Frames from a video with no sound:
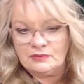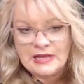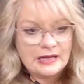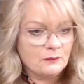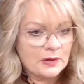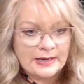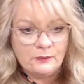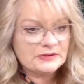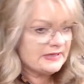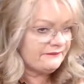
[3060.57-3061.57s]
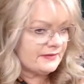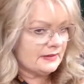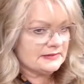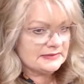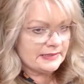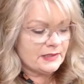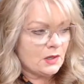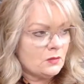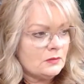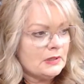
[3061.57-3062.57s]
That one I would definitely say
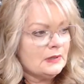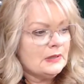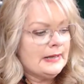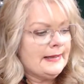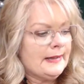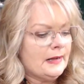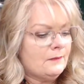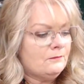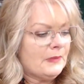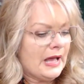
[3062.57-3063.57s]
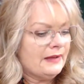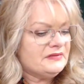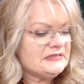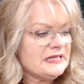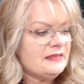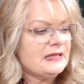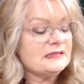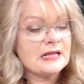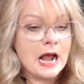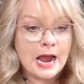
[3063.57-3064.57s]
no. I've seen things
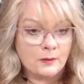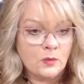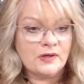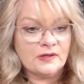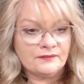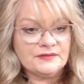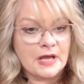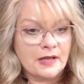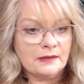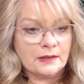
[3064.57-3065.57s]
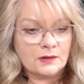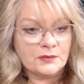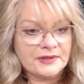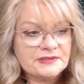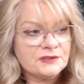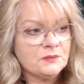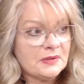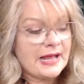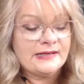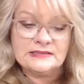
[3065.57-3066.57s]
that I wouldn't have done and agreed to, but
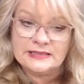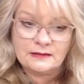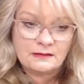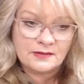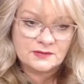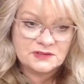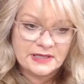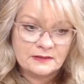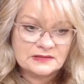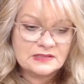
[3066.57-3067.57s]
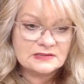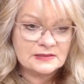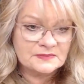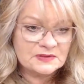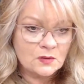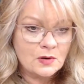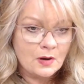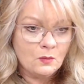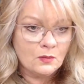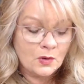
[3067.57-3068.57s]
I see it on other channels and it seems to
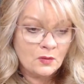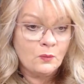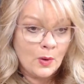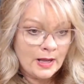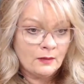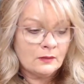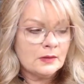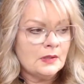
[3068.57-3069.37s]
go well.